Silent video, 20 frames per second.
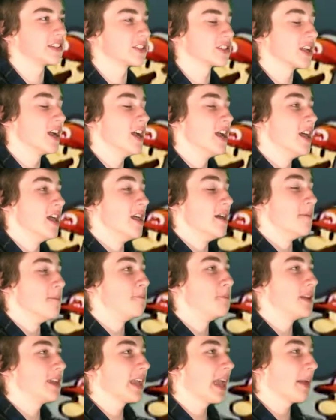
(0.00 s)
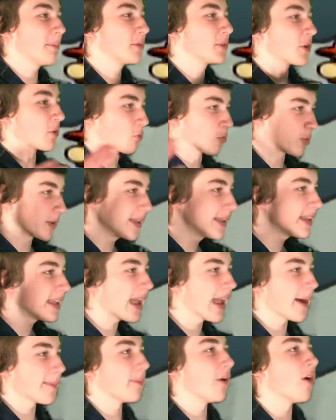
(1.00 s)
just being able to
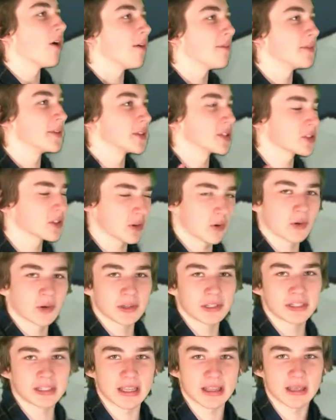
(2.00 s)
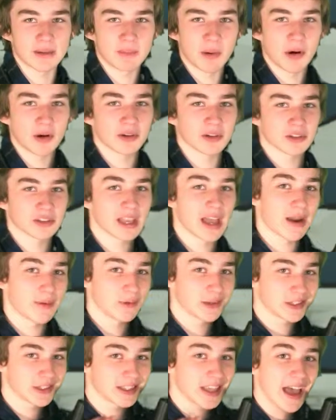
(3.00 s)
recap all of the stories that the partners had,
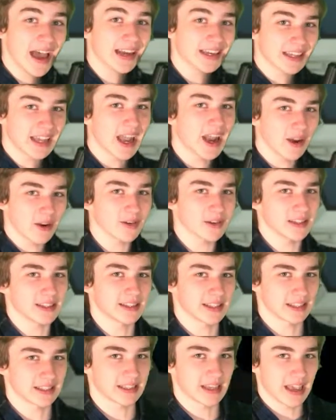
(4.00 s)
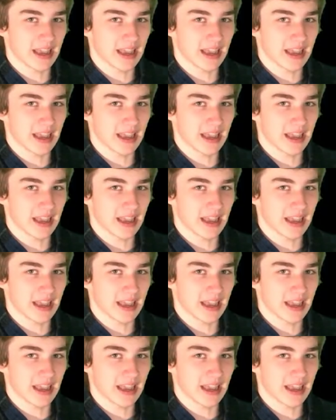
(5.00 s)
which that carries this